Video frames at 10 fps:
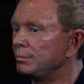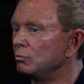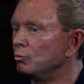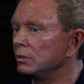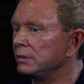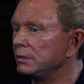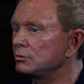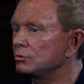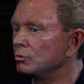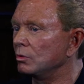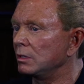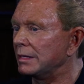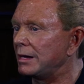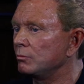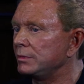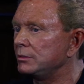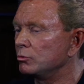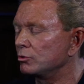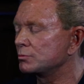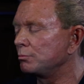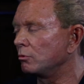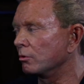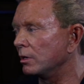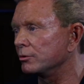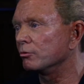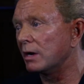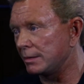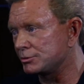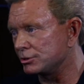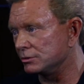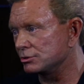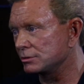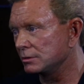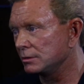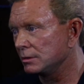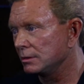be willing to allow me to explore other options